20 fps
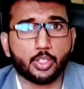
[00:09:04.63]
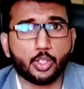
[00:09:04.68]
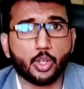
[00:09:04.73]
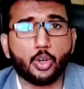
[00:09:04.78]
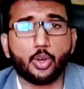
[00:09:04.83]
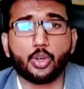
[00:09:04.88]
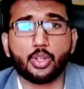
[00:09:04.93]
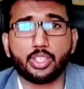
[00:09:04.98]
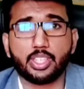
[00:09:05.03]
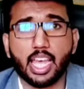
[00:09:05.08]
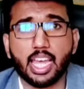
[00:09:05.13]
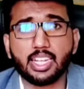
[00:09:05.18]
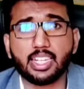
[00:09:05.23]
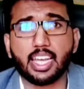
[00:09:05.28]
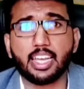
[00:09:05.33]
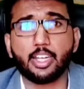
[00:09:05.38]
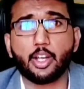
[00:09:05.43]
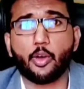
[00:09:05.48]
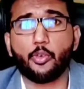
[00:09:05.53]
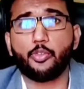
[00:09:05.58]
So
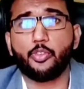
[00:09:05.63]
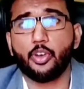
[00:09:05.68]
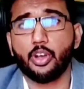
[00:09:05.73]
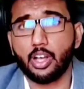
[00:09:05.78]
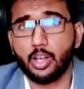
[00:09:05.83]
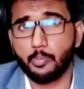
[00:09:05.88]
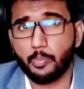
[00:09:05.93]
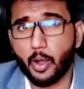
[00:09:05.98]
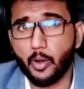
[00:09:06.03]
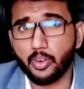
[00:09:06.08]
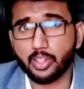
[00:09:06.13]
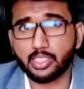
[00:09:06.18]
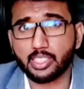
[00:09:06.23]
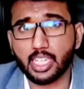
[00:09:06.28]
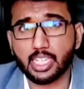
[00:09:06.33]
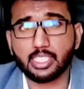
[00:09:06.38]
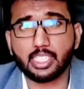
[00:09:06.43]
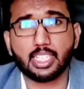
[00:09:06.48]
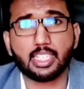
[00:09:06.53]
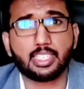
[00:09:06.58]
that kind of power
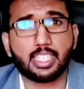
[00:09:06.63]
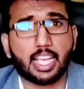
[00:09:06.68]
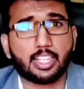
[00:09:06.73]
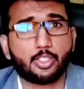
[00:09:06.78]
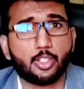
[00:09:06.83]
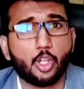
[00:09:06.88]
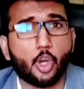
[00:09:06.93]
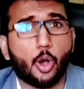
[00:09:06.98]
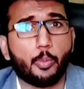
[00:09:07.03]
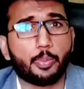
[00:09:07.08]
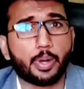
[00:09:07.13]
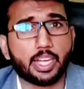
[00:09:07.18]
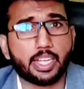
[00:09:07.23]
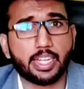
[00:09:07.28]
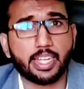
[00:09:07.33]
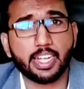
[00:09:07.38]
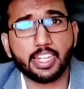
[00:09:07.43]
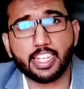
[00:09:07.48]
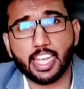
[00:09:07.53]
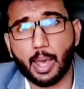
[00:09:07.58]
structure is actually
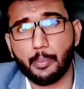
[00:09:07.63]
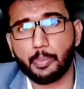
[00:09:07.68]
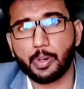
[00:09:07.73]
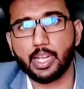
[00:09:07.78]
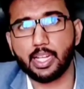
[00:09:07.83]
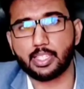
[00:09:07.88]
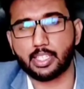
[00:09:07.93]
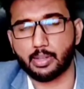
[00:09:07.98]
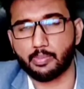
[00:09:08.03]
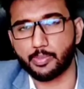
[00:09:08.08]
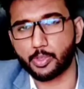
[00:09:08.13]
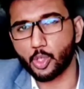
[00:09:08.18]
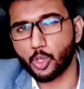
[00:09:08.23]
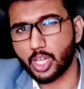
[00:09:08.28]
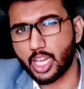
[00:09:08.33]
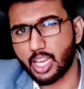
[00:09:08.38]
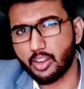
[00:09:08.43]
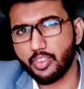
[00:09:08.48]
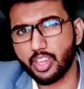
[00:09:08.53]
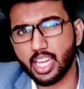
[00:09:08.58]
operating in capitalism.
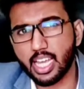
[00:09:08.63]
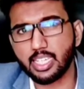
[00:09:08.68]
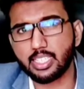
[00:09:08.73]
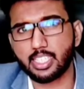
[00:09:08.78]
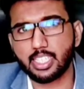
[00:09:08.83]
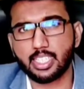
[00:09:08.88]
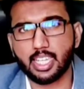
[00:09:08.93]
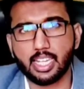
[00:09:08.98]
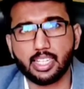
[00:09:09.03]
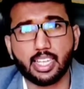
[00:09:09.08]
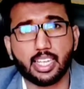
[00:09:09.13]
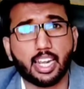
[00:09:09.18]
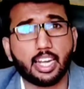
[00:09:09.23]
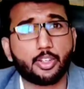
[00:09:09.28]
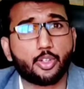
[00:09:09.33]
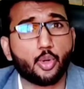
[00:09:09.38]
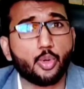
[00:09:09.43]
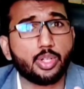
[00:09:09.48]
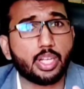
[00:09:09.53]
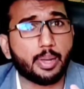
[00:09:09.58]
So here we can see that there
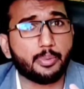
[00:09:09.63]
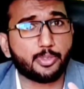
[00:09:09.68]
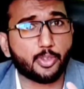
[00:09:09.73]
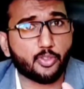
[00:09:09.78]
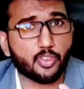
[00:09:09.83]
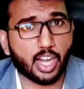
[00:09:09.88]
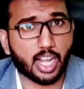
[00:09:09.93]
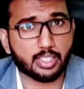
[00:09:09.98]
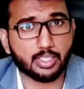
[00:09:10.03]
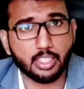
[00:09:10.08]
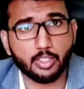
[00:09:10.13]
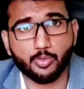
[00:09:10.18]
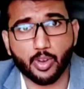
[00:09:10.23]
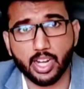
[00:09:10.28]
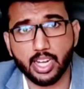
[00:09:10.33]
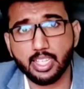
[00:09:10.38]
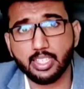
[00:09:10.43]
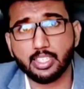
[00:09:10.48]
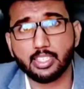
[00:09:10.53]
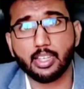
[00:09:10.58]
are two types of classes.
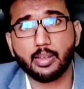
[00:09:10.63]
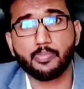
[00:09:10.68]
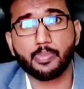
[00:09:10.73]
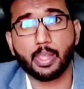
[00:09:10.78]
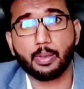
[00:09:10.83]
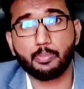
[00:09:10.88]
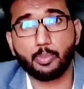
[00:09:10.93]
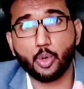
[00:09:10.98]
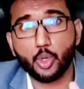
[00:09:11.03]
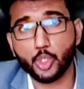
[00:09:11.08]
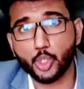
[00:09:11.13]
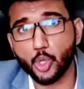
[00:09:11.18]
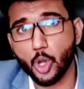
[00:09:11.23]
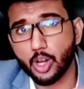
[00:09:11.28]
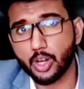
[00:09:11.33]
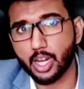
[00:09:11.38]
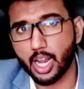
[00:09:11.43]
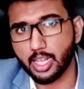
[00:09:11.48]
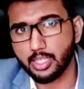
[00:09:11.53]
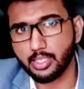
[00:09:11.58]
One is
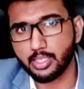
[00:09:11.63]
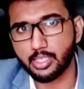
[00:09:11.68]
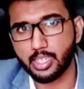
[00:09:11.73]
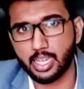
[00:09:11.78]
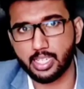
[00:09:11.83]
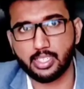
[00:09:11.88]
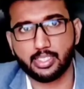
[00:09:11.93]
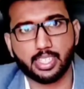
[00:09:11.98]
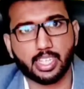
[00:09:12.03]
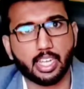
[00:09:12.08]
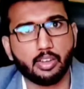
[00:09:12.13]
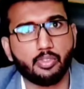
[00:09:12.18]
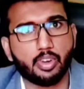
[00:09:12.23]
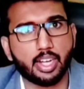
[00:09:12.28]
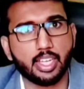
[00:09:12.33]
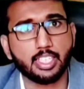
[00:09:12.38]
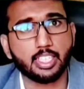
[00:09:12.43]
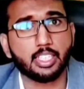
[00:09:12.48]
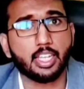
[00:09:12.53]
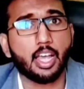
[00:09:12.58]
bourgeois class and the second
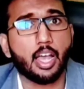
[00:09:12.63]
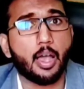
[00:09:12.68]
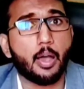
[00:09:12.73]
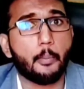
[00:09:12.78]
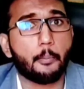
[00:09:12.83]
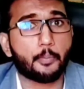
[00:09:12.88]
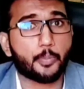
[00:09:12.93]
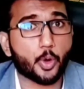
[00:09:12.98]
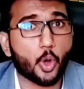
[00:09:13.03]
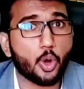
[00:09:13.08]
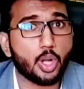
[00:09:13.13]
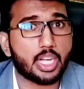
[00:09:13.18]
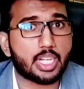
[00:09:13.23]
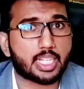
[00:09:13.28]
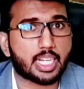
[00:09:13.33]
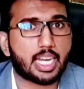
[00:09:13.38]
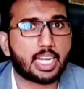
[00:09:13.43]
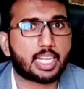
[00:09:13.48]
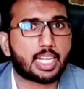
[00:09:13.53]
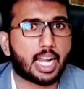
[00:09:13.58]
one is
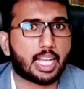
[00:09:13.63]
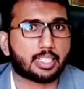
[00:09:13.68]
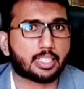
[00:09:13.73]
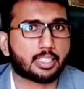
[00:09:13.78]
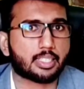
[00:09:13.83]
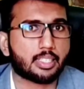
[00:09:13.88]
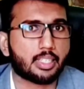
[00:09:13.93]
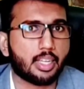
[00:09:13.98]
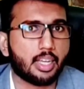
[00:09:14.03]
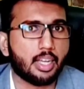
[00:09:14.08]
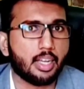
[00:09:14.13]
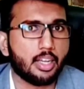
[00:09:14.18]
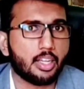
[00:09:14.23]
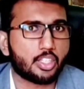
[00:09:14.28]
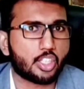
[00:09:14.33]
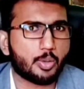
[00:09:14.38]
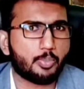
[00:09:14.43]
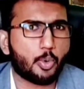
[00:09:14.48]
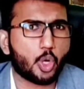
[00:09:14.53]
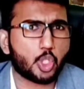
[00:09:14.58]
proletariat class.
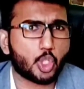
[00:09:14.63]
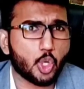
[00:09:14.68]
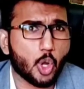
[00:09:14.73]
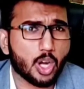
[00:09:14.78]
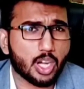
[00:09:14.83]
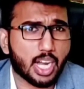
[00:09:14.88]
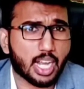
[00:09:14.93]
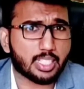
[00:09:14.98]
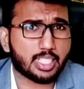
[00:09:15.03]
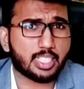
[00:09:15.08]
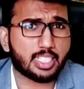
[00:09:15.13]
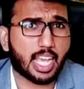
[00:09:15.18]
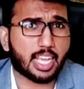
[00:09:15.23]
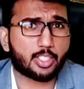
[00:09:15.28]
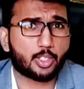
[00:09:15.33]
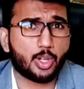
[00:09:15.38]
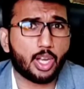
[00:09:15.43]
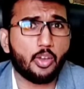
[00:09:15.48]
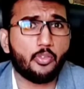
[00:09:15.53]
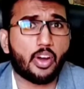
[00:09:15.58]
So bourgeois class is
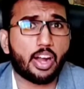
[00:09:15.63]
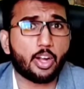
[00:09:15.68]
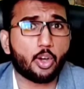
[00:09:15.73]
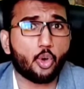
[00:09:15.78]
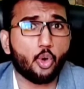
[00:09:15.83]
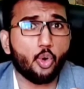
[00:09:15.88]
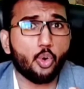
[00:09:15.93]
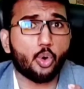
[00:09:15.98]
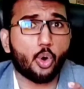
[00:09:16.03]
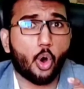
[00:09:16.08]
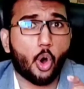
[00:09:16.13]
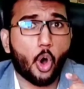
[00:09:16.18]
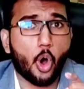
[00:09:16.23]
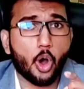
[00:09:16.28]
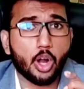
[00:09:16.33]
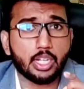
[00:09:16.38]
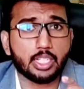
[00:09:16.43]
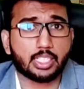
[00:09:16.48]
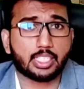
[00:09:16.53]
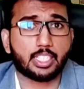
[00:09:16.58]
actually one who
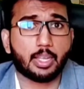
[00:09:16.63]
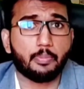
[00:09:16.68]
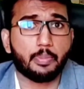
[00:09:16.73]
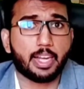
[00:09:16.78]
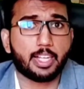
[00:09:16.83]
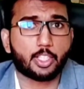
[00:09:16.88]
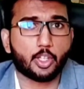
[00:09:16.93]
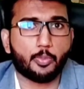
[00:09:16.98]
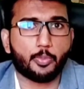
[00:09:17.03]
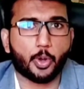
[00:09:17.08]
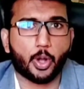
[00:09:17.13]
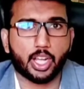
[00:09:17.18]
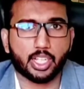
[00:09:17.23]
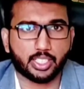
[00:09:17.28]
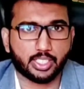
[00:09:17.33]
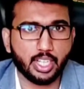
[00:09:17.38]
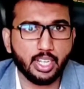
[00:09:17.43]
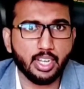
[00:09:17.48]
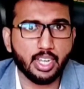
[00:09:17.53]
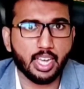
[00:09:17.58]
owns the means of
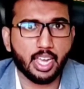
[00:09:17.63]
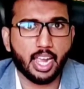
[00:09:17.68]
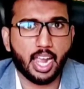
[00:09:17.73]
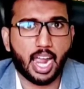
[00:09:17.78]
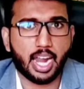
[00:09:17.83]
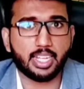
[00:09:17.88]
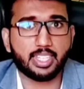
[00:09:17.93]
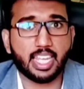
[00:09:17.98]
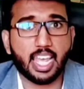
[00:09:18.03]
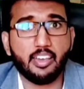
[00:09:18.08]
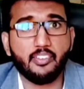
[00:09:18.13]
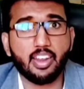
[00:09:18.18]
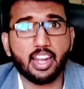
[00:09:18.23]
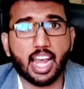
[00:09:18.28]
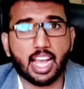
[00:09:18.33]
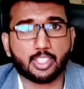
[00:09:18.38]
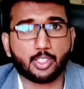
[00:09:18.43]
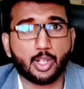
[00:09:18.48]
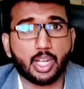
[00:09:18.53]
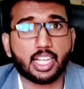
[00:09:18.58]
production and they
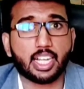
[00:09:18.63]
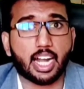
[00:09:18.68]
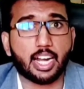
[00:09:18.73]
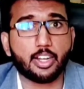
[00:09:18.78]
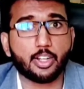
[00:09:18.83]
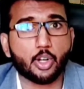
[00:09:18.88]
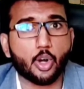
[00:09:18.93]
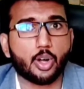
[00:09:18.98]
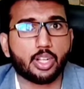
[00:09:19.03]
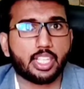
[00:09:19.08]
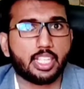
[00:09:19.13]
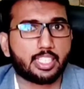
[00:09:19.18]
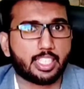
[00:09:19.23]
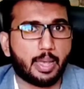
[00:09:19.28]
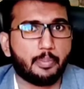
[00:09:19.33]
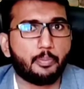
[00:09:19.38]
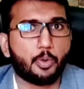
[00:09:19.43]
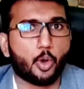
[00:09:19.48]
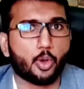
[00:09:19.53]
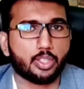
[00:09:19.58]
will actually control these
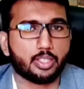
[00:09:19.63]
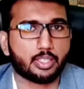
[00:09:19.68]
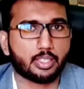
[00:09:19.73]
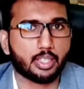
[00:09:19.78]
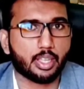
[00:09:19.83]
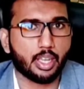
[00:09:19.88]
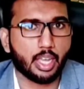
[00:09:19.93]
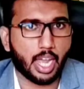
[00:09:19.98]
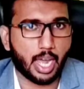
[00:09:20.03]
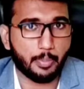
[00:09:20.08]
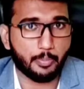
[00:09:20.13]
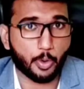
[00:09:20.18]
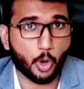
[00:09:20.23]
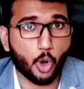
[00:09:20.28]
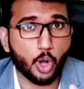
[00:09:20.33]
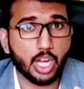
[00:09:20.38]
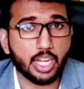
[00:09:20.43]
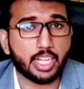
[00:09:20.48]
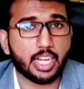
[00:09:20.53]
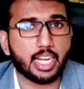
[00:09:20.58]
employees, and
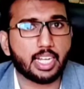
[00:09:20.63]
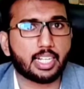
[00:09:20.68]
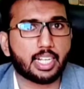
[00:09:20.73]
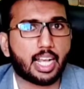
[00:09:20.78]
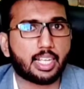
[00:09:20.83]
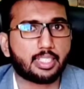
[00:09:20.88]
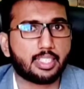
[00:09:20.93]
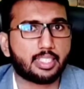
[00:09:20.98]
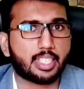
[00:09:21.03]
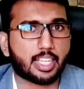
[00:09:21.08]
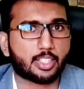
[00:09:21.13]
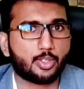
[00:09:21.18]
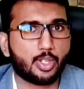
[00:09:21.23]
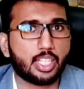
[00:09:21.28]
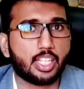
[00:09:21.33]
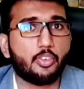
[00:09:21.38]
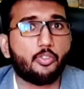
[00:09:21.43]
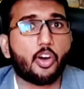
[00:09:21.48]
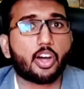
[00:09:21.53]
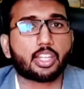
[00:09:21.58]
proletariat class is
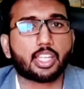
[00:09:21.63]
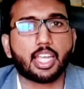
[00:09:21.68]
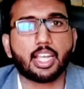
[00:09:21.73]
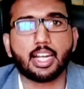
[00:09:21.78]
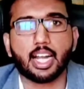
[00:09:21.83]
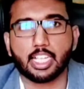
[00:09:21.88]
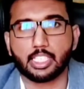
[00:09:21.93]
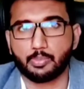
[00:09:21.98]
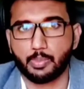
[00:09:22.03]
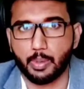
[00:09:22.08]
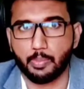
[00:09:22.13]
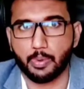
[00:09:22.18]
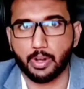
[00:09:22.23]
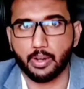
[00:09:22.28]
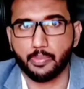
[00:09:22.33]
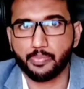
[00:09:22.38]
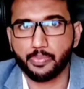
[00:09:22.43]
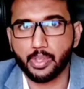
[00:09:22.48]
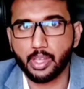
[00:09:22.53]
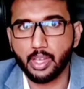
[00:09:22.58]
actually the working class
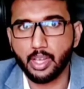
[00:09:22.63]
people.